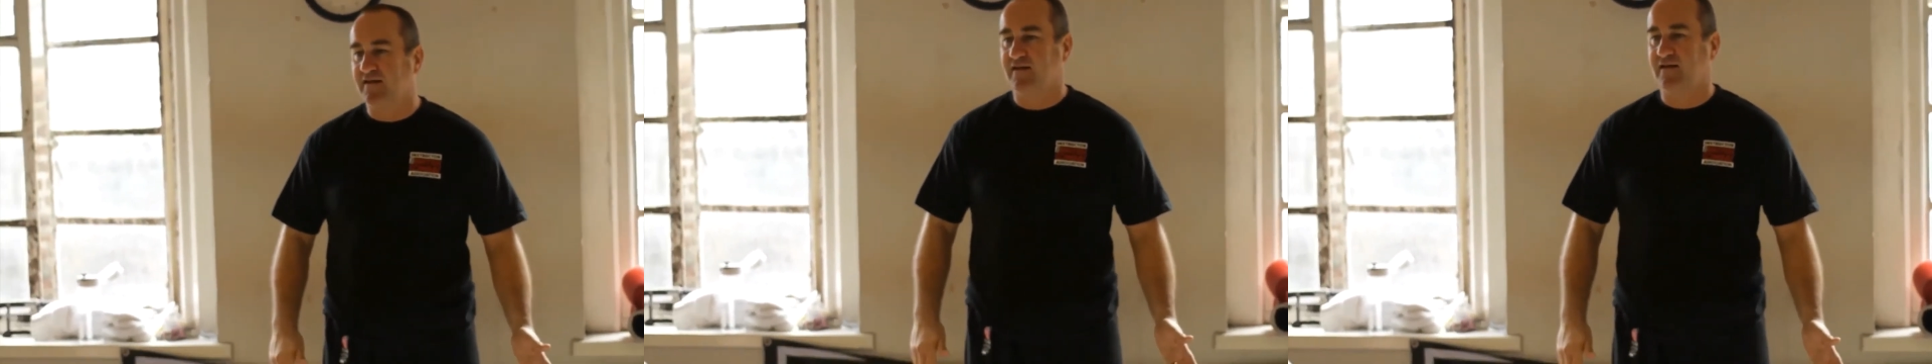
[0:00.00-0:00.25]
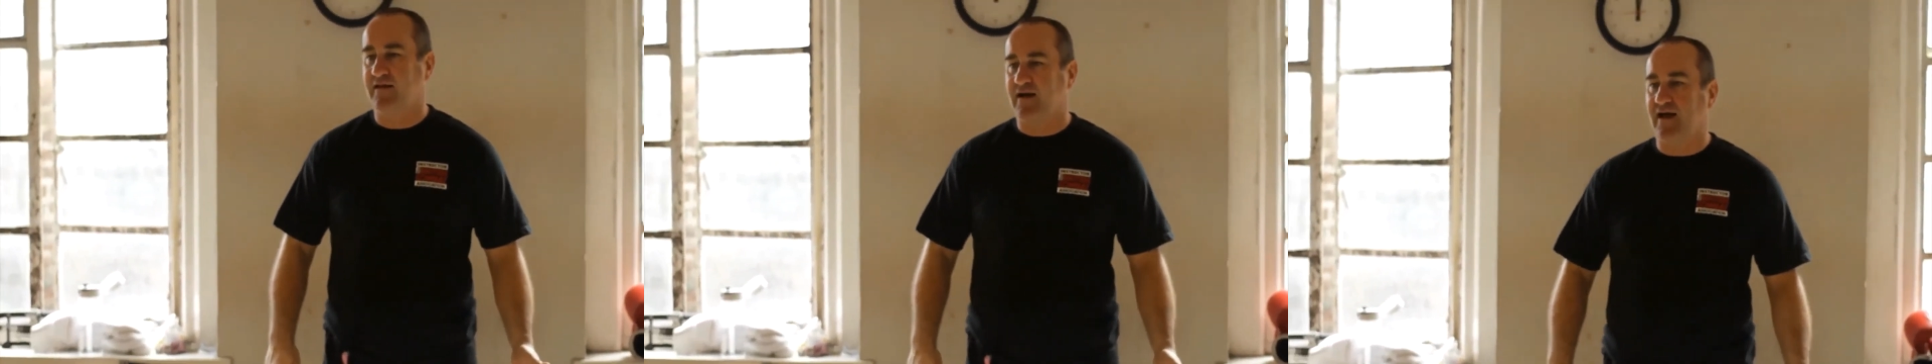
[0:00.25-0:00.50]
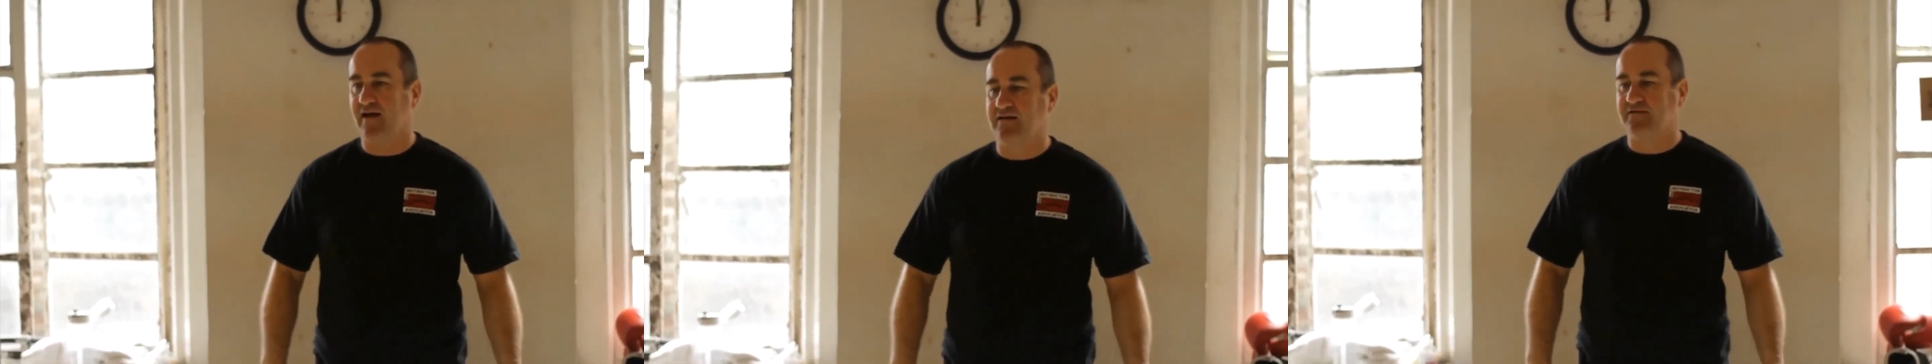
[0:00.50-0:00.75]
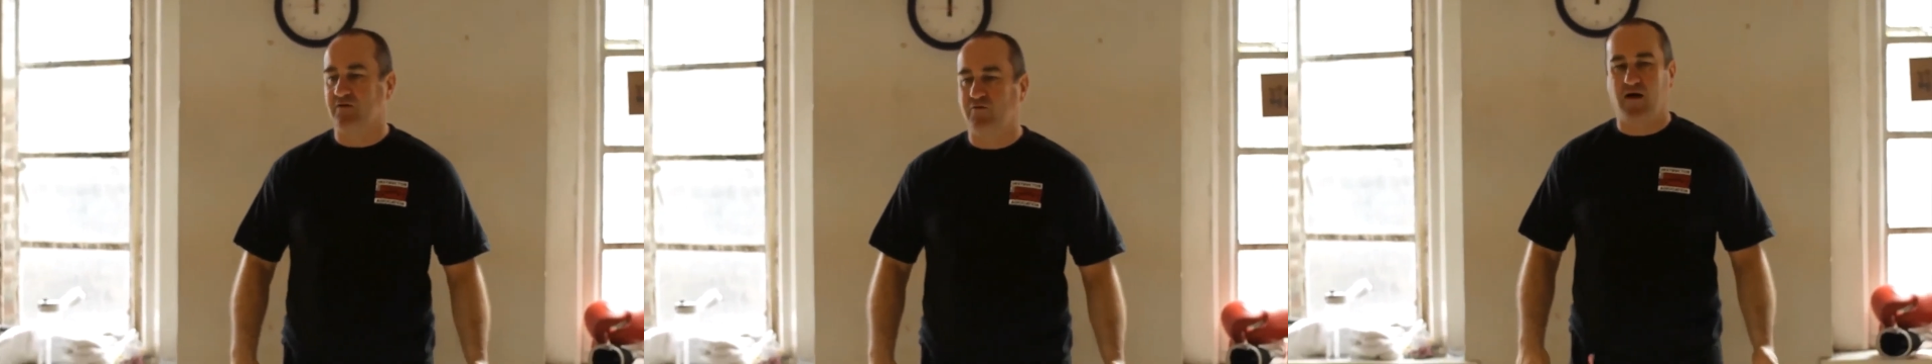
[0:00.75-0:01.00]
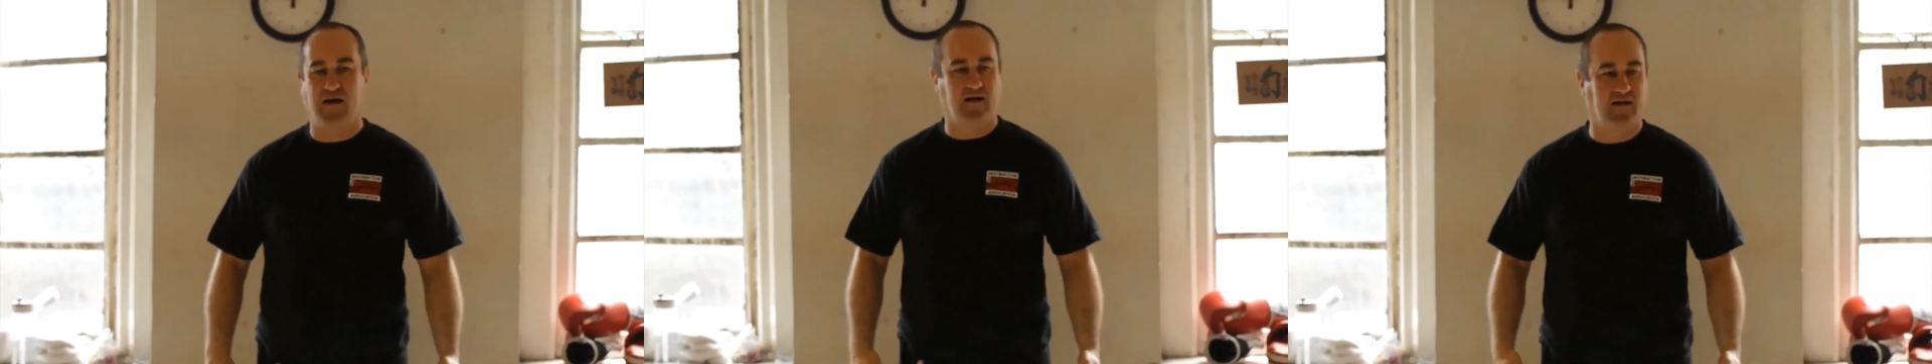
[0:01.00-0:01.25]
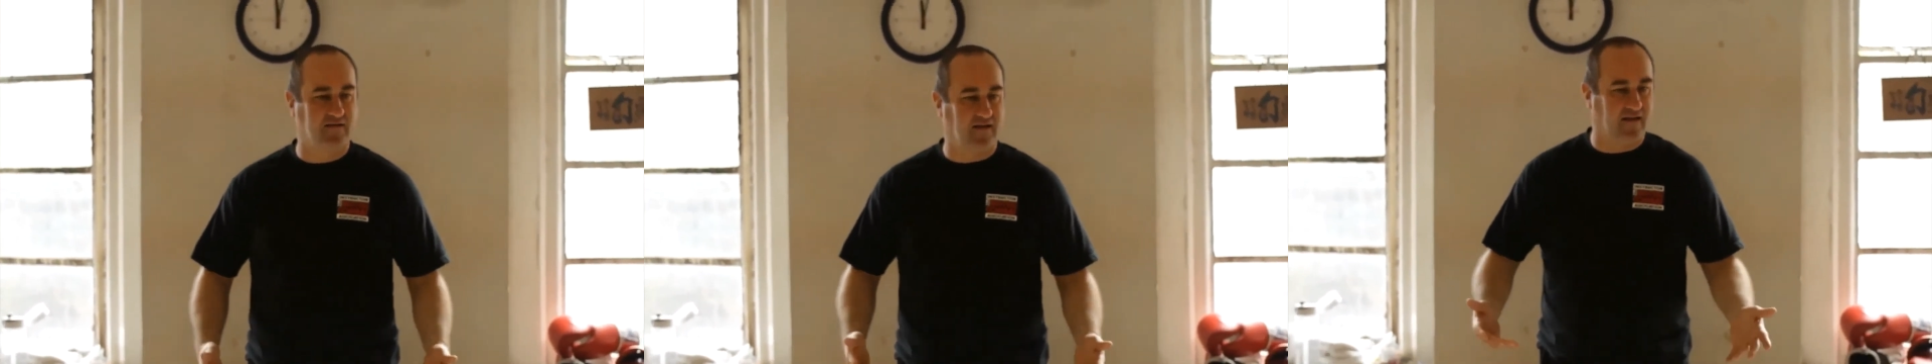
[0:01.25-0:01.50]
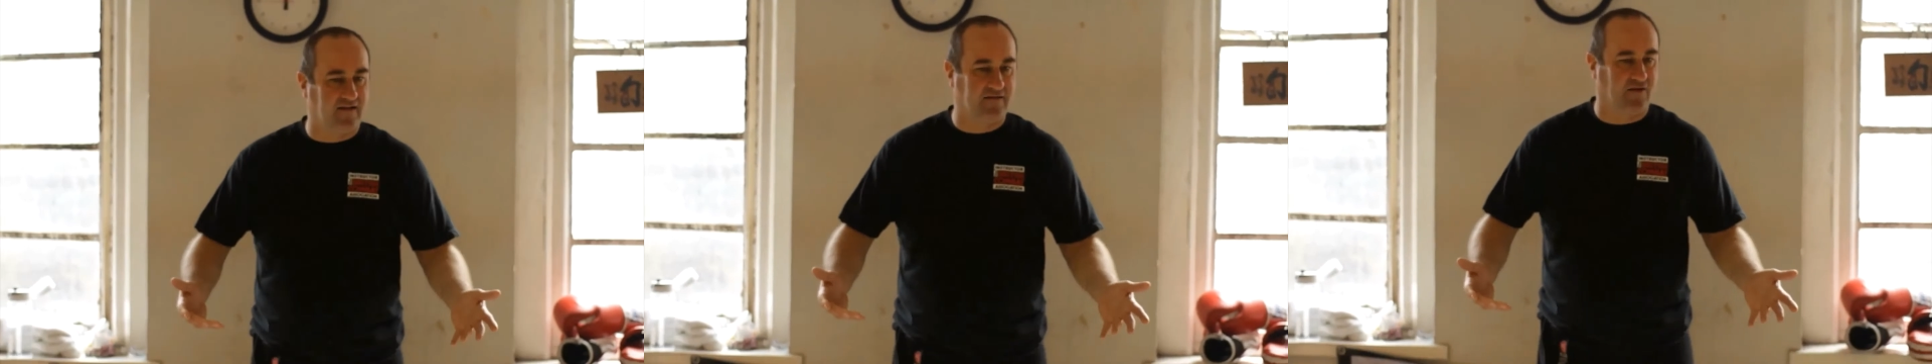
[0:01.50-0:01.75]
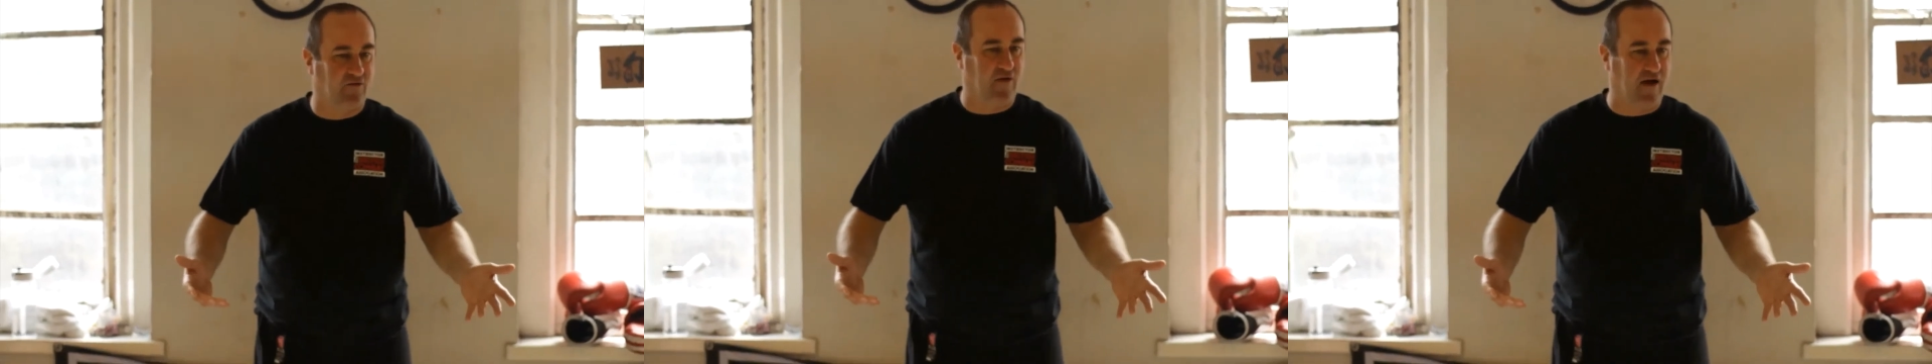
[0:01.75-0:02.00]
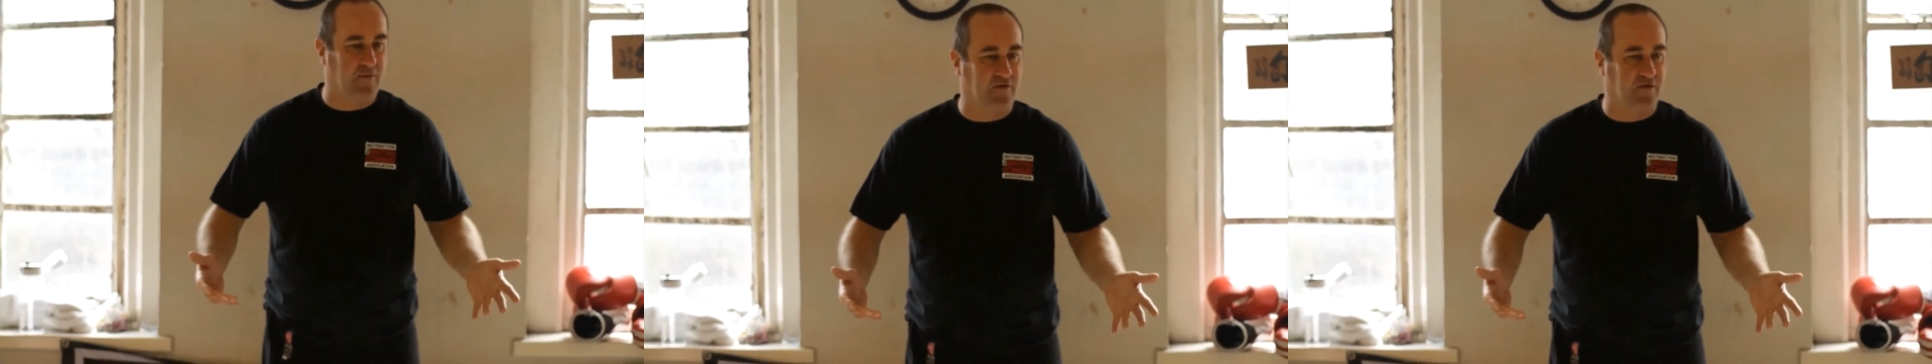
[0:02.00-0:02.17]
yeah, is a realm of